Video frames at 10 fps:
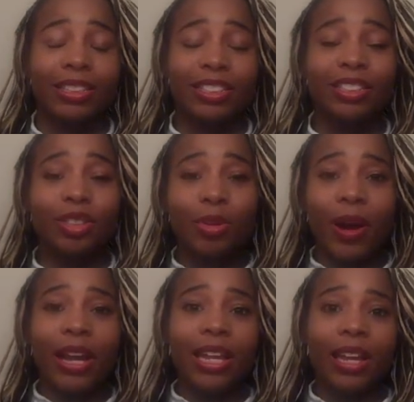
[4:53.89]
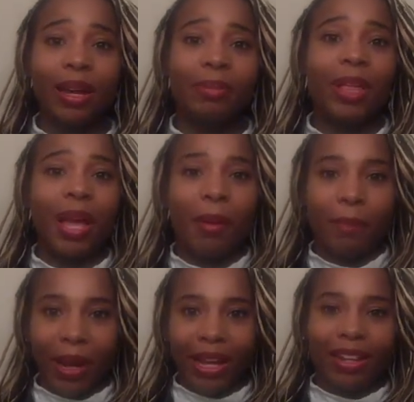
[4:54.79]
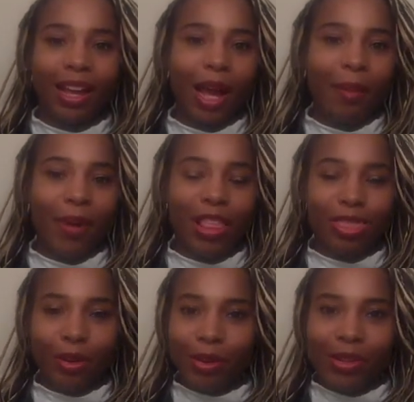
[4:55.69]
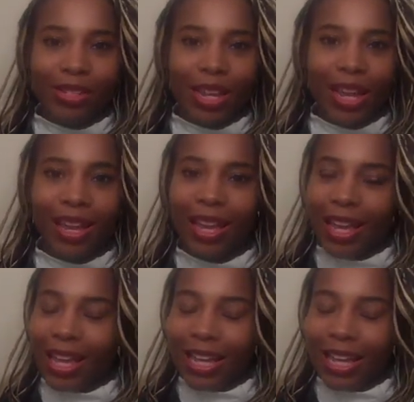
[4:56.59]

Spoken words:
This is who I am. But come Thursday,